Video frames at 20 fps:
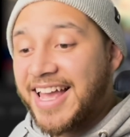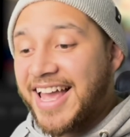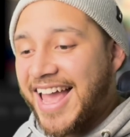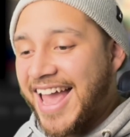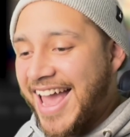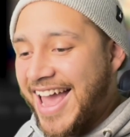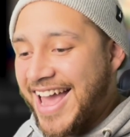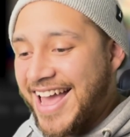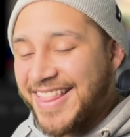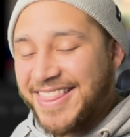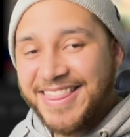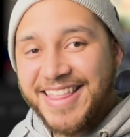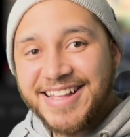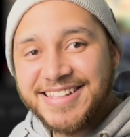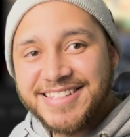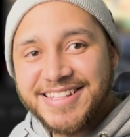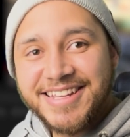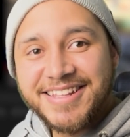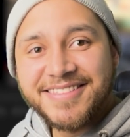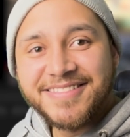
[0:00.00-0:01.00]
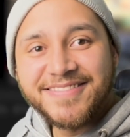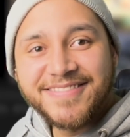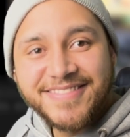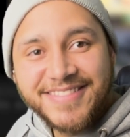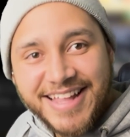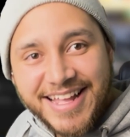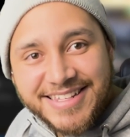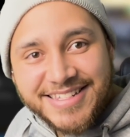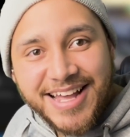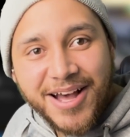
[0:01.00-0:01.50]
And that's it.
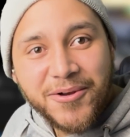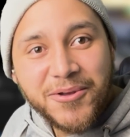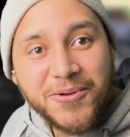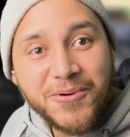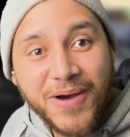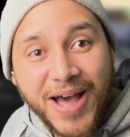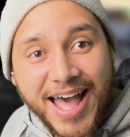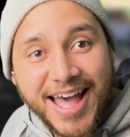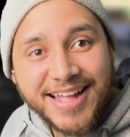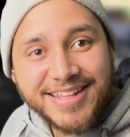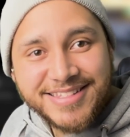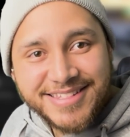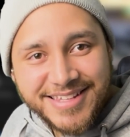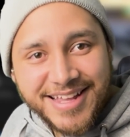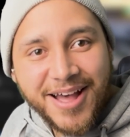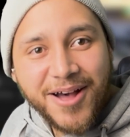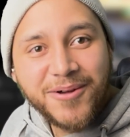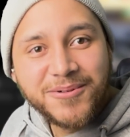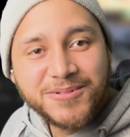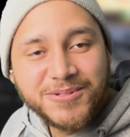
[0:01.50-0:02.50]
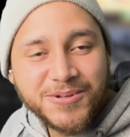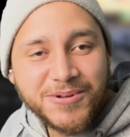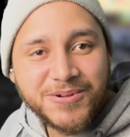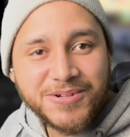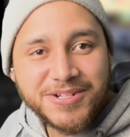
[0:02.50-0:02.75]
That's how you add sound to your